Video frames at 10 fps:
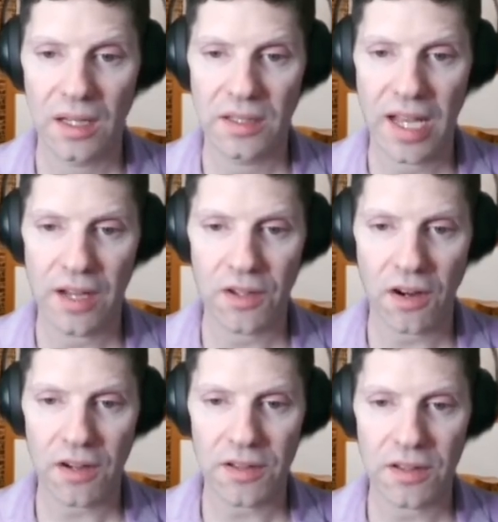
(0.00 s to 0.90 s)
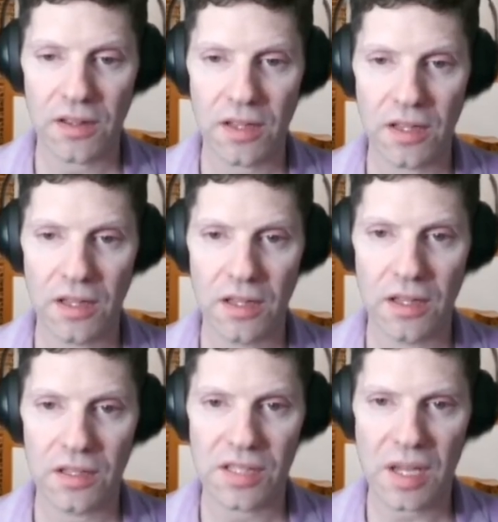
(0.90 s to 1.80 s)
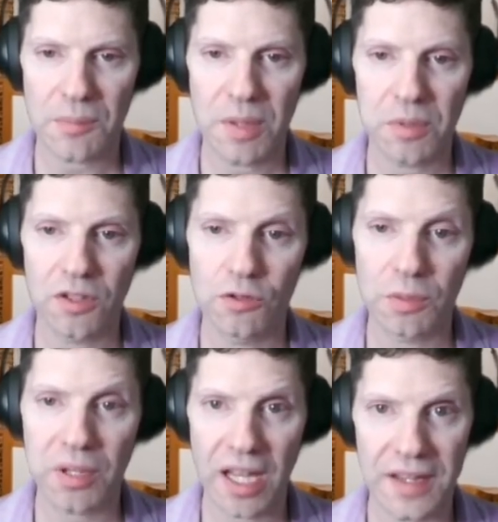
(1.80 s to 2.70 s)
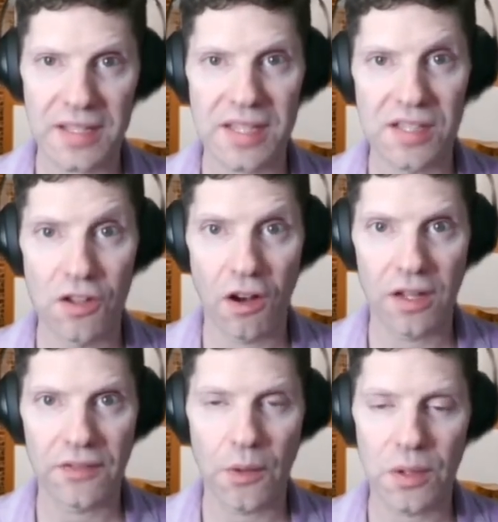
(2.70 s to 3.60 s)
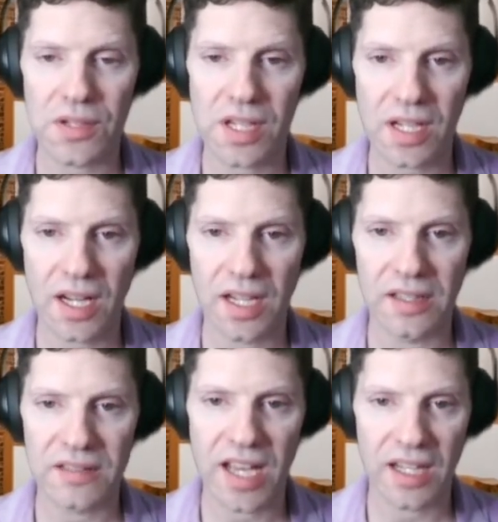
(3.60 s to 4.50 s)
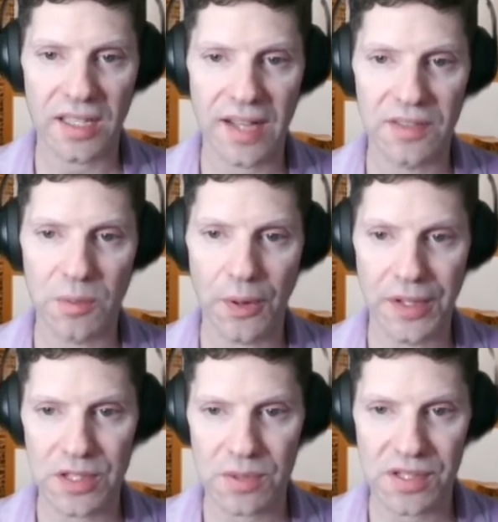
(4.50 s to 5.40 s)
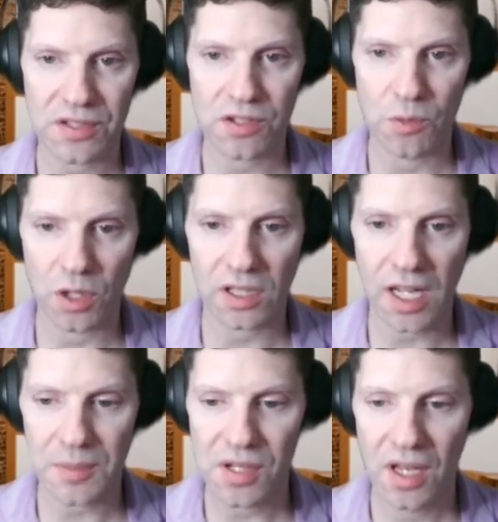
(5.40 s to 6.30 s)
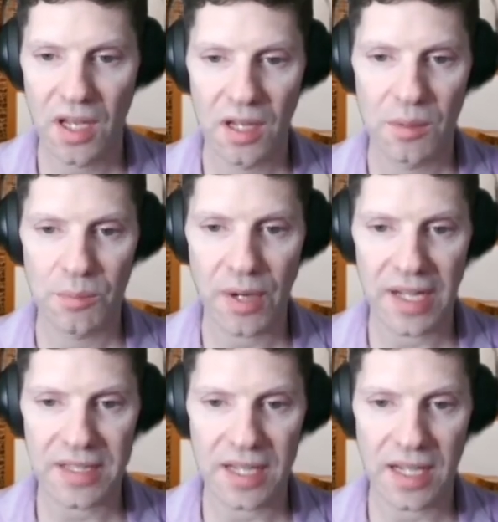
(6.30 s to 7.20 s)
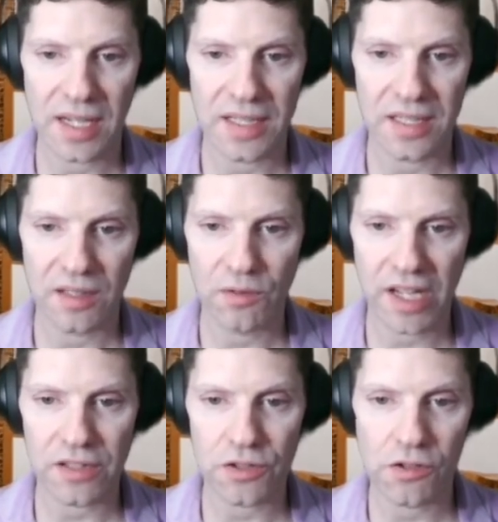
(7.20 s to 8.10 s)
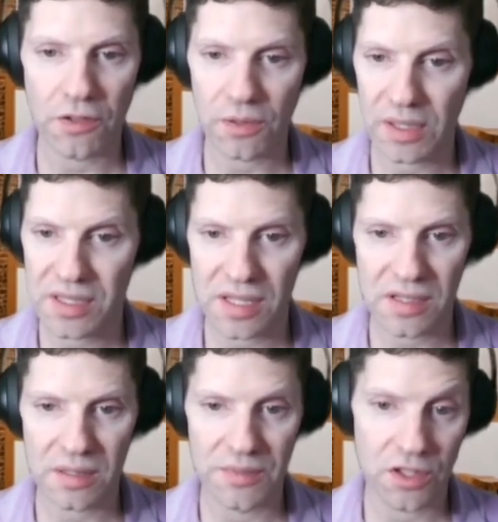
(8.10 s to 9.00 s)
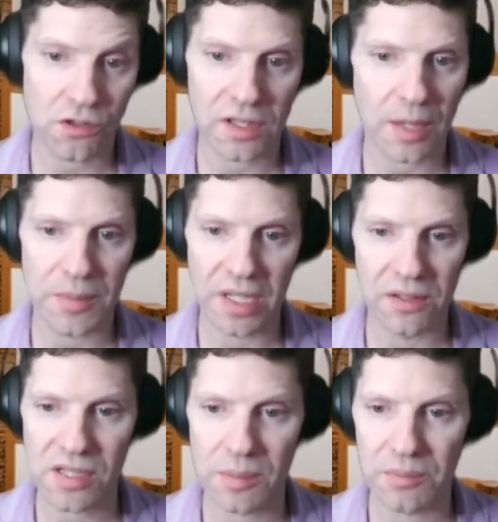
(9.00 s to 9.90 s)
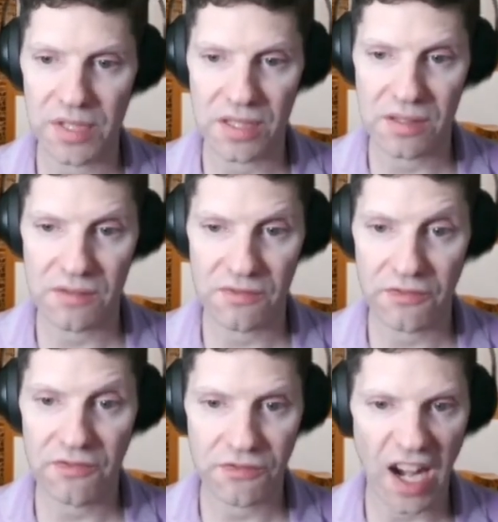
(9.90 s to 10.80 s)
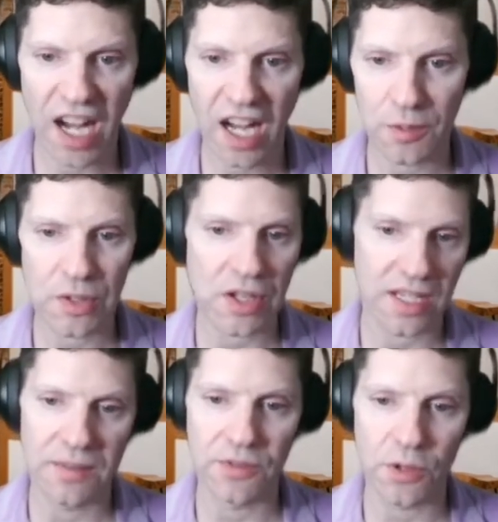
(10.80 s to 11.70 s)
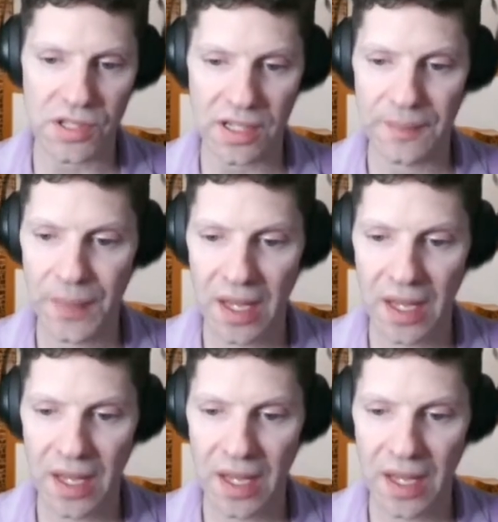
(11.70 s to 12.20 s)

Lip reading: Now, there are some people who would play this as non-forcing, kind of 10, 11 points with 6 or more clubs. But in a regular 2/1 system, the 2-club bid is 100% game forcing.